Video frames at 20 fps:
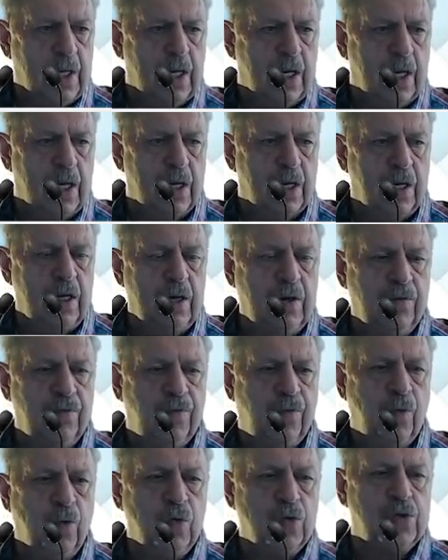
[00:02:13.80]

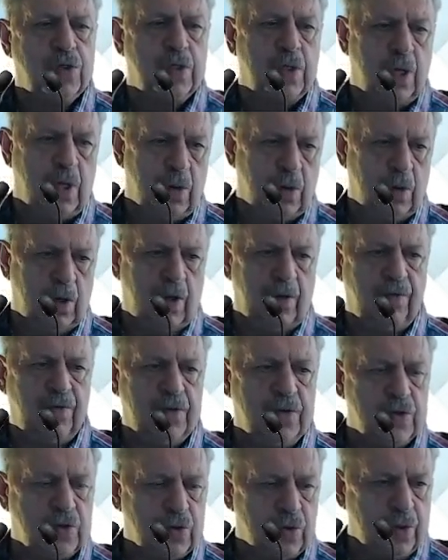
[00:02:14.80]
reinforced whole life
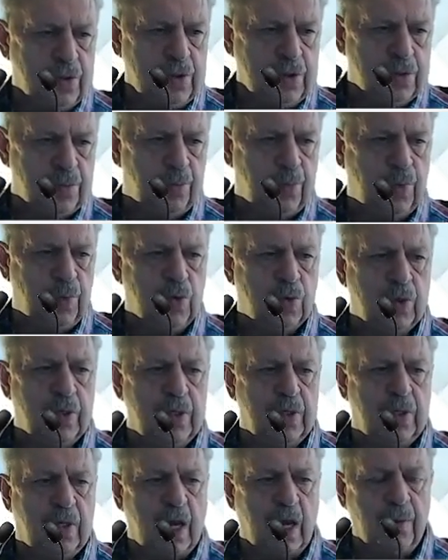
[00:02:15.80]
insurance, pure
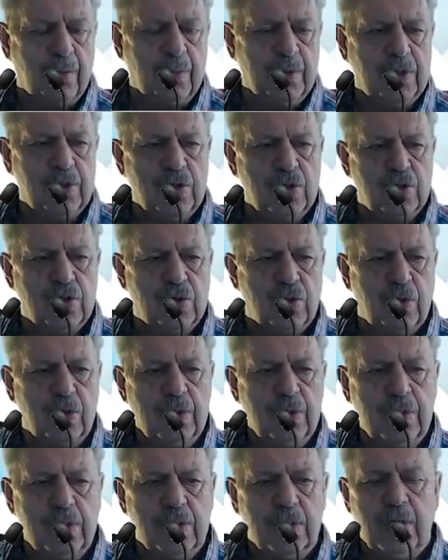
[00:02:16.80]
endowment
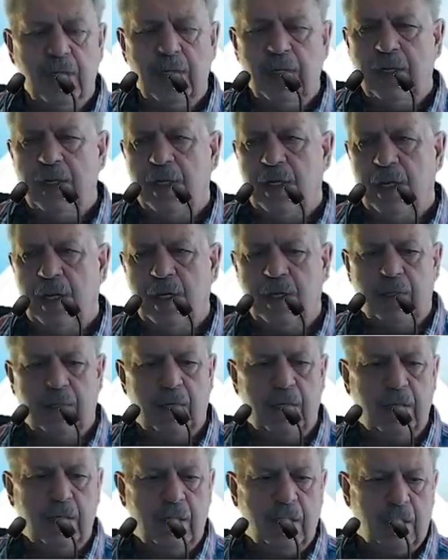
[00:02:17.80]
insurance, and
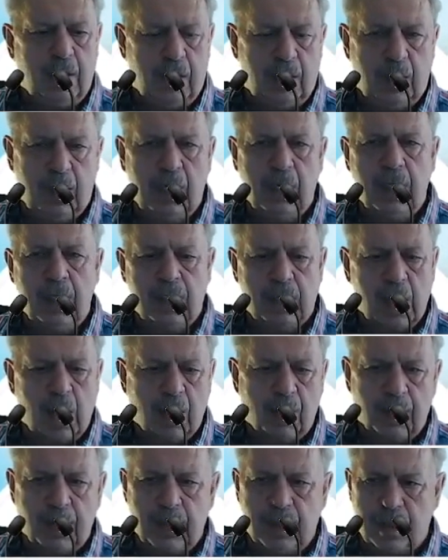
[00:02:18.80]
then
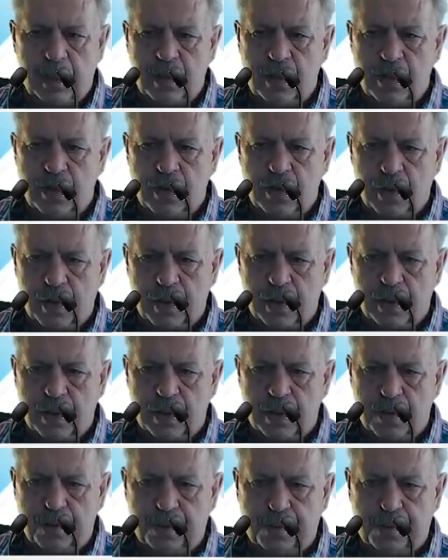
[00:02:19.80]
endowment insurance.